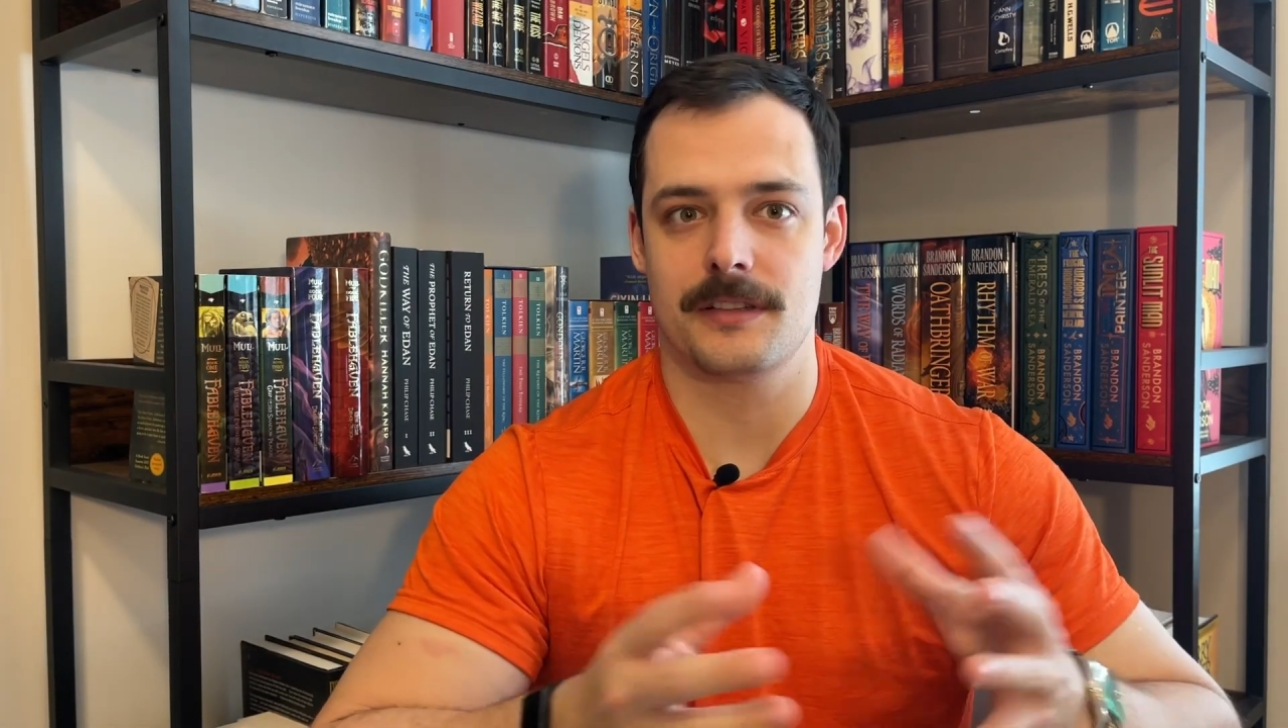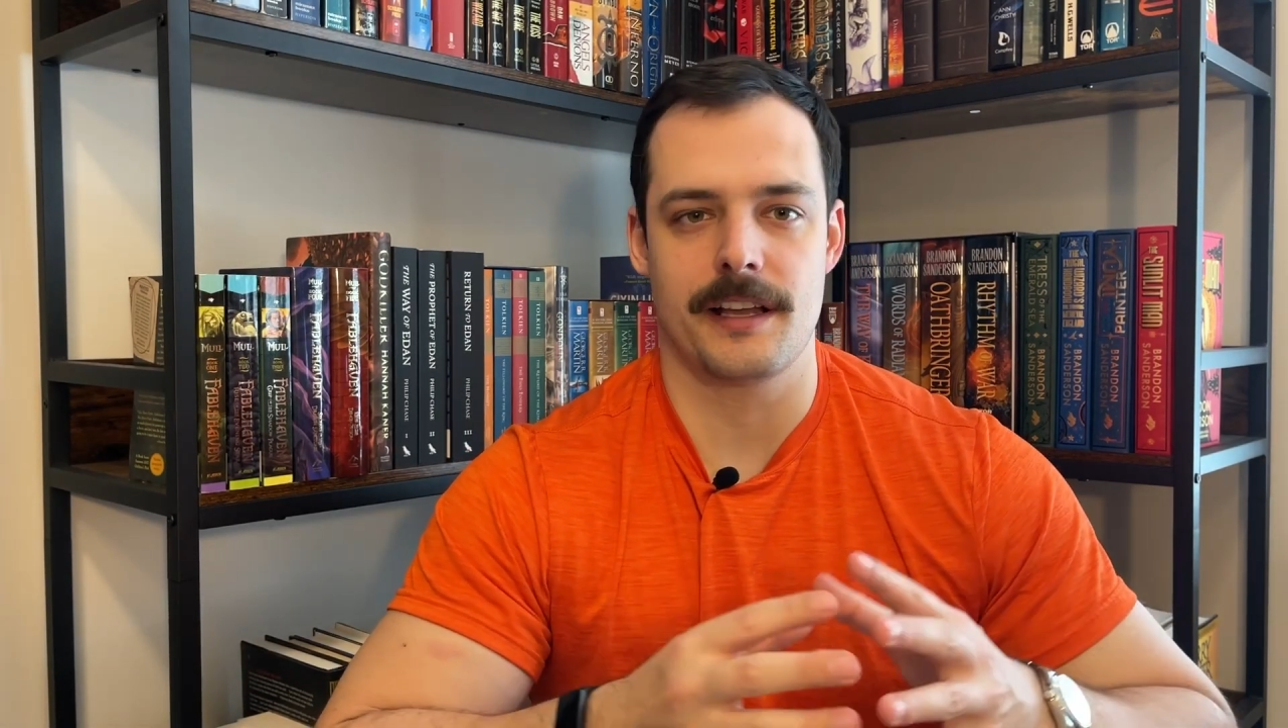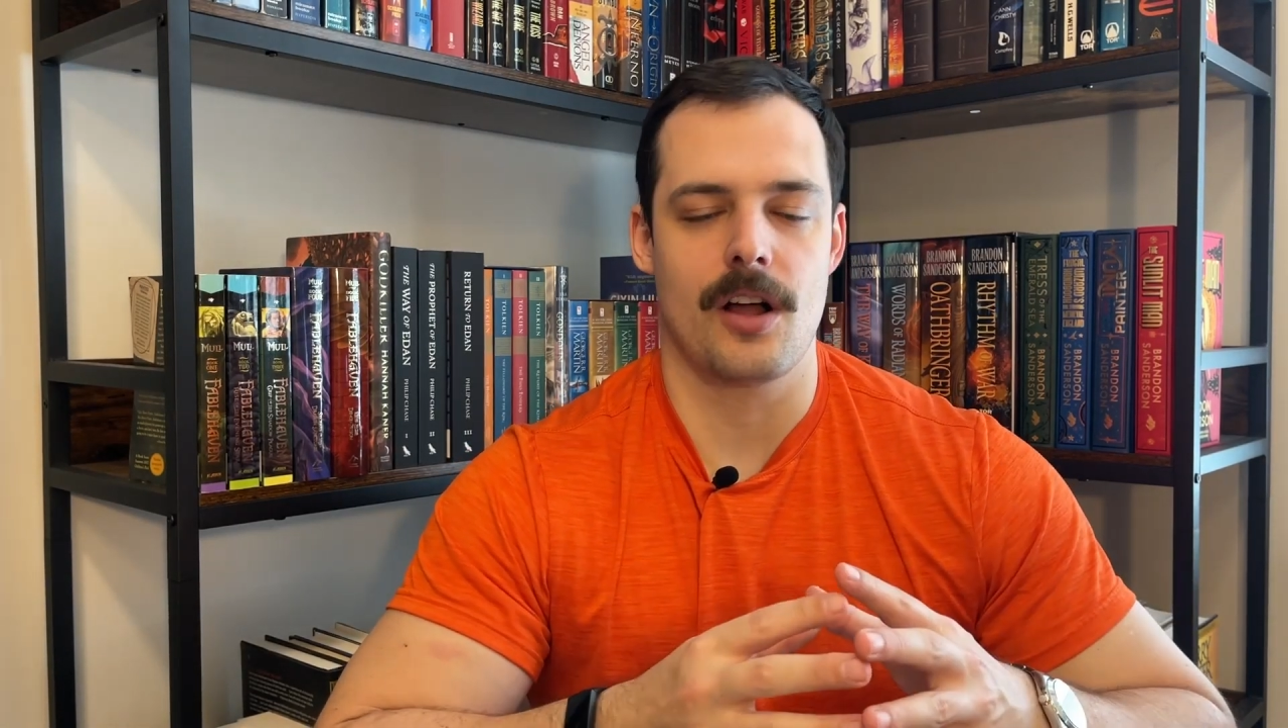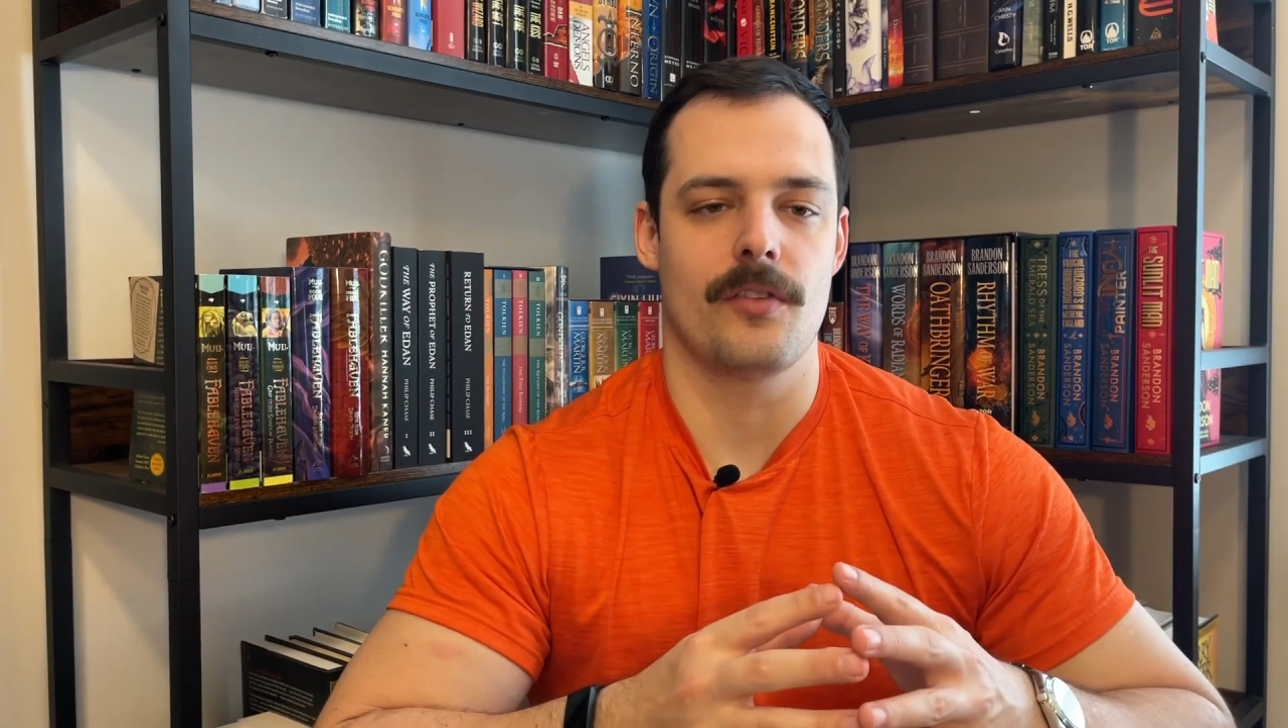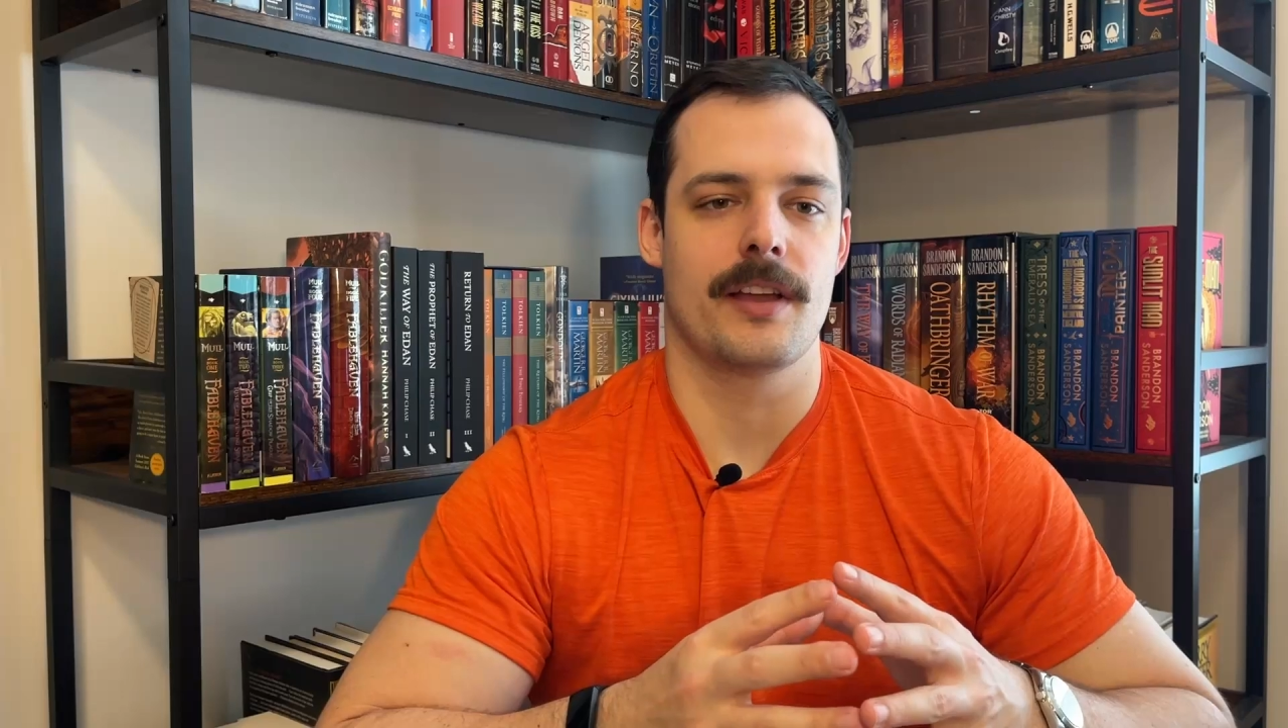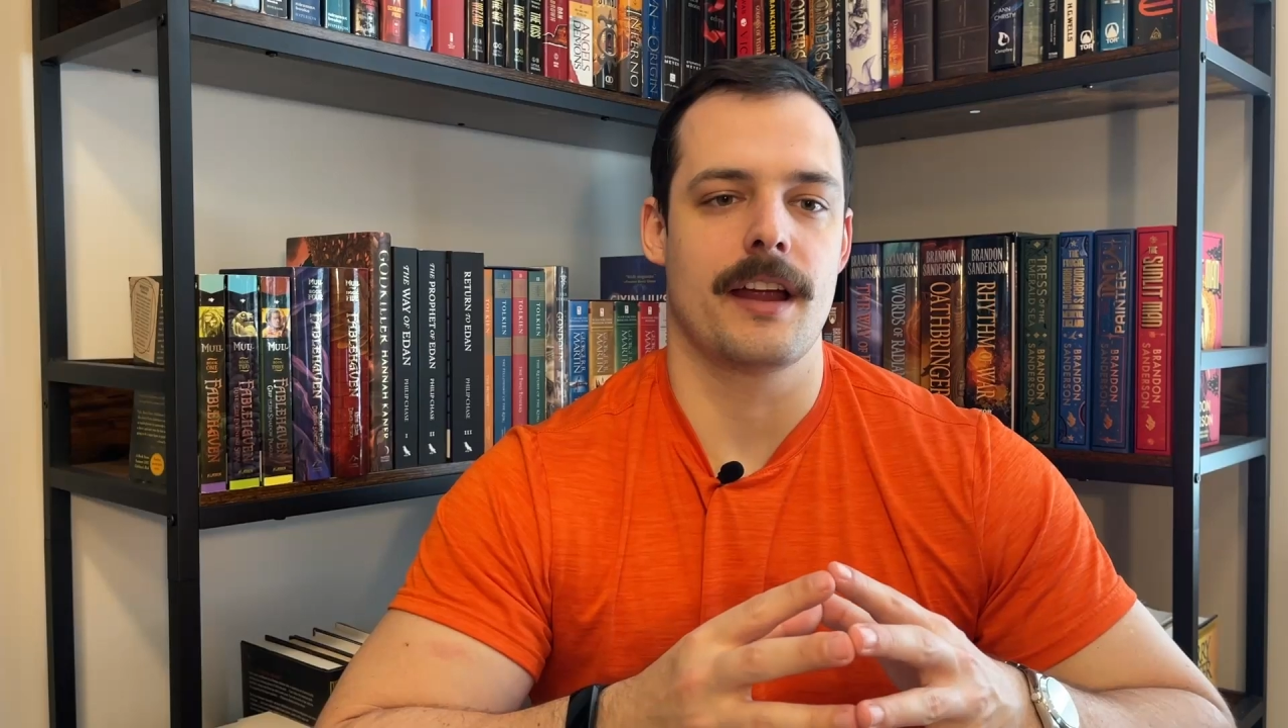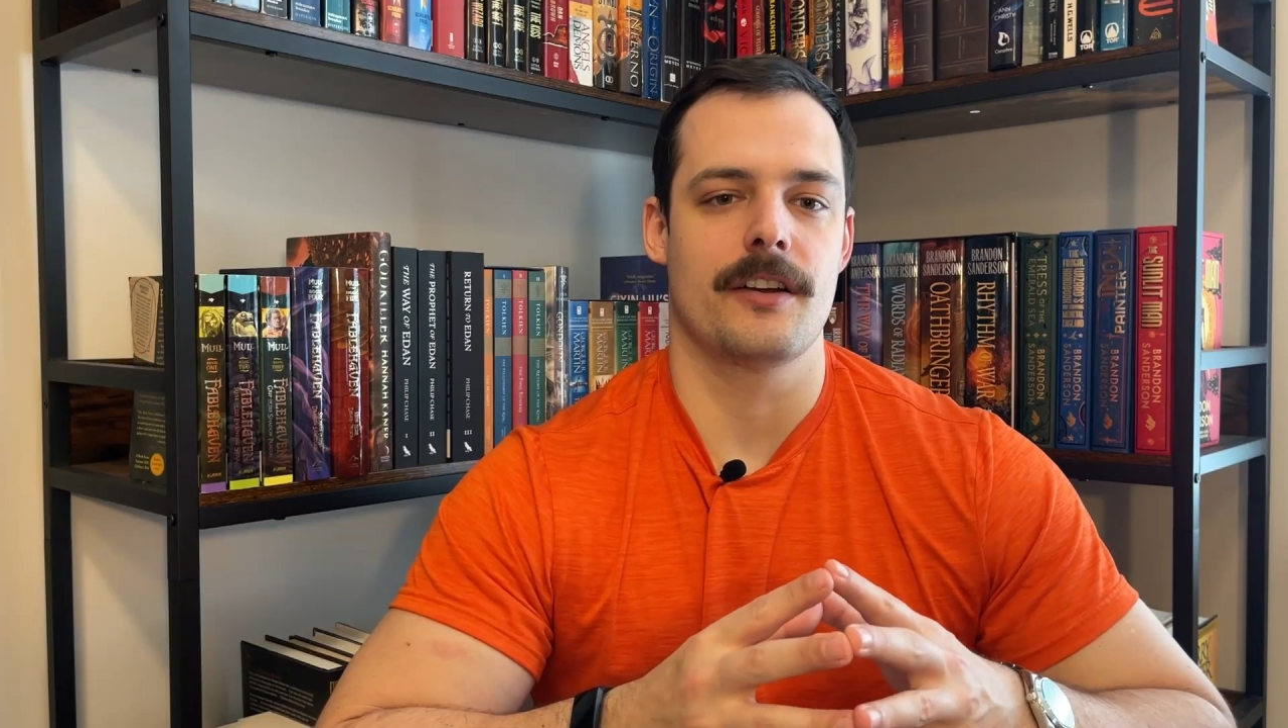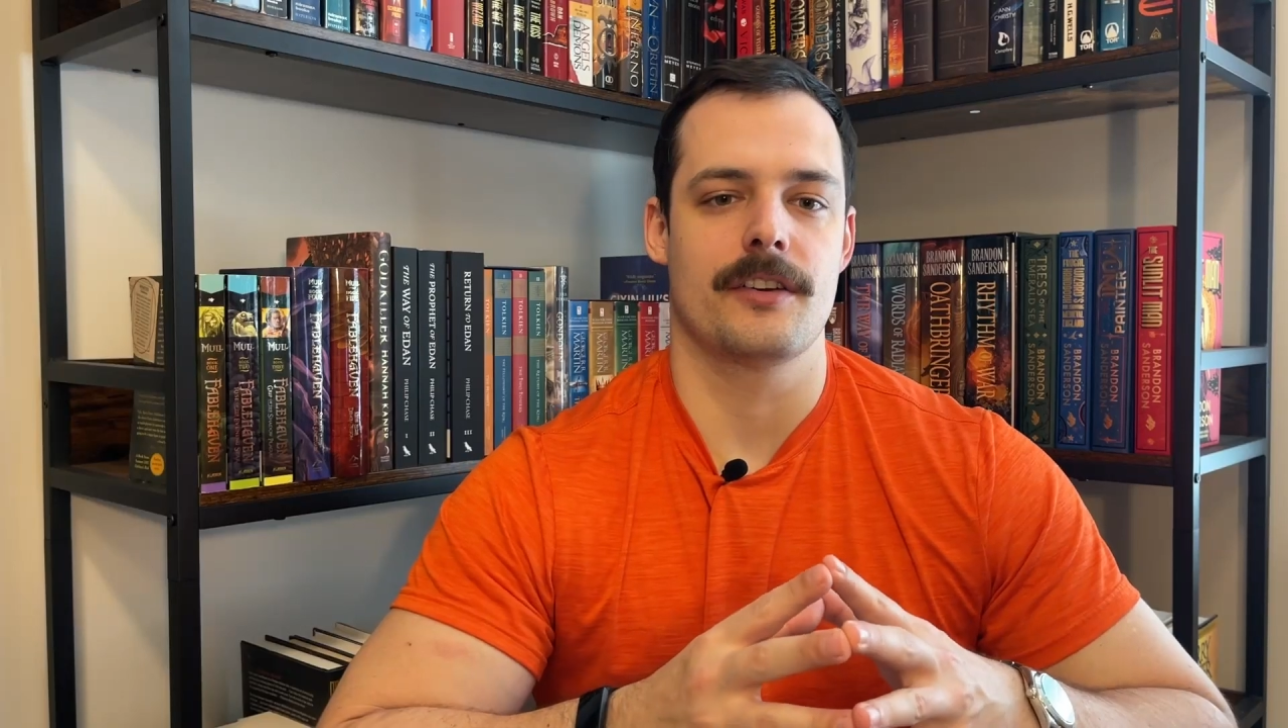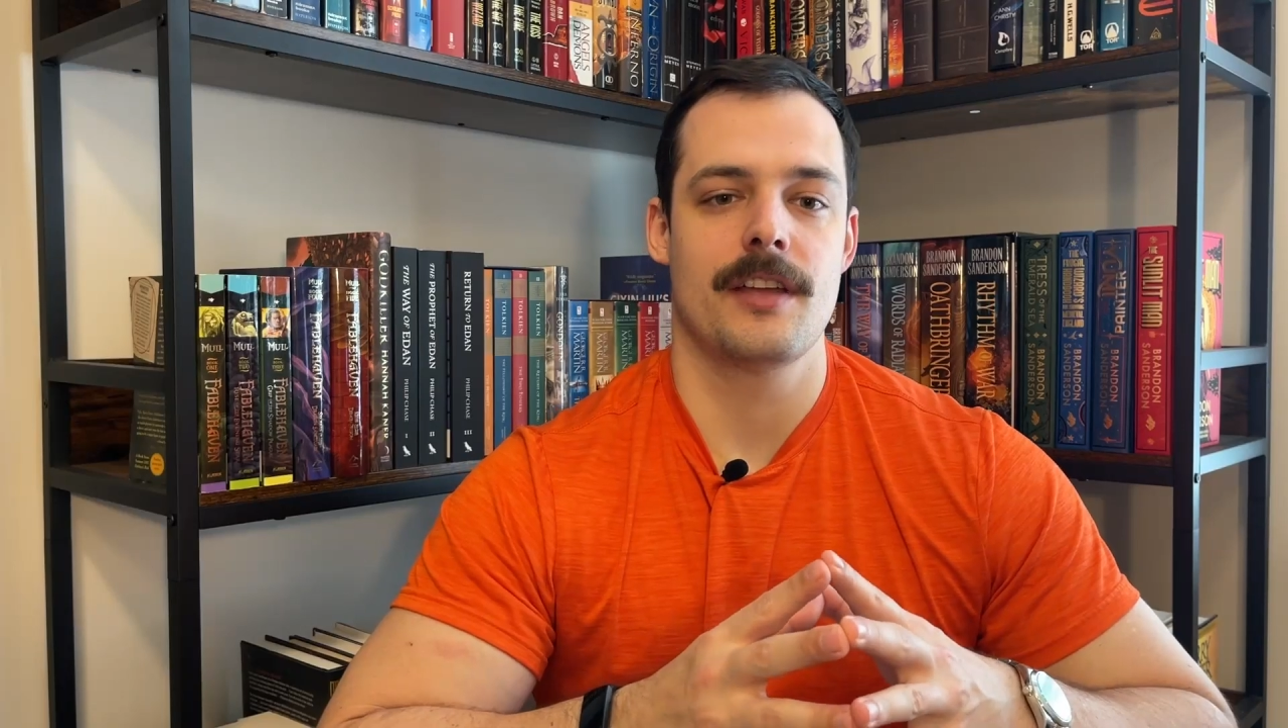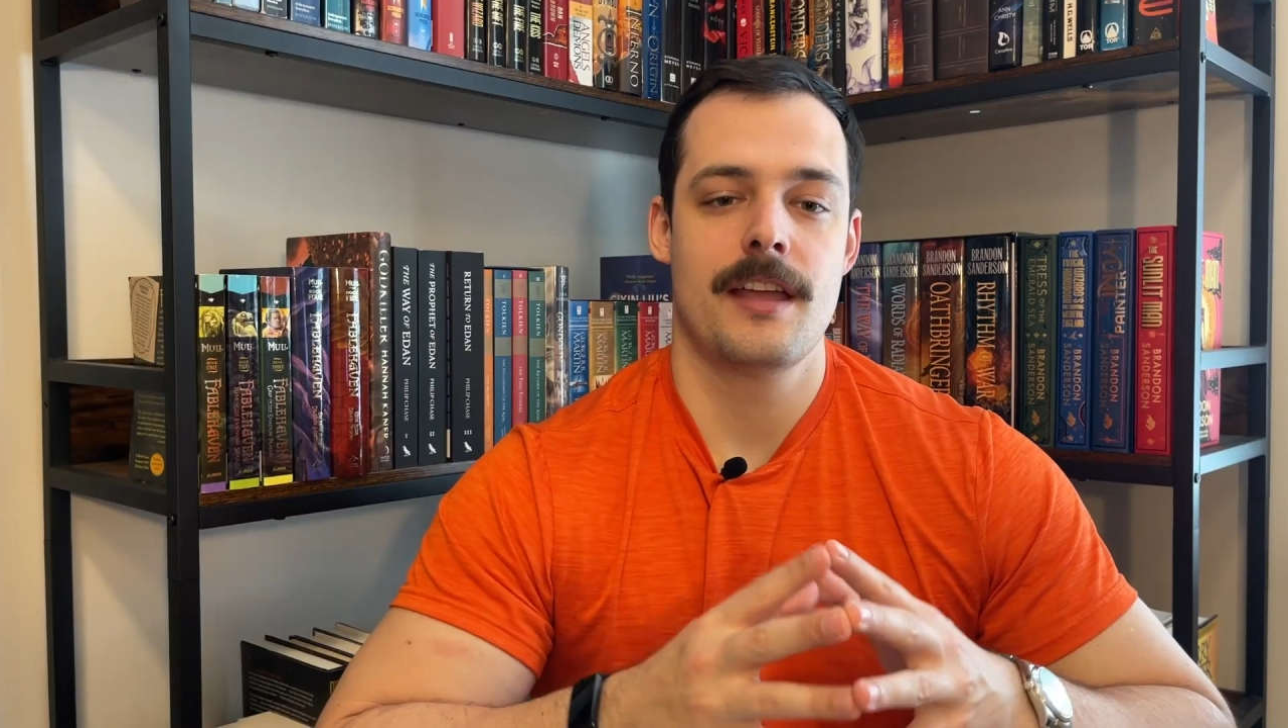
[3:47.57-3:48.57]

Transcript: to like all of the characters.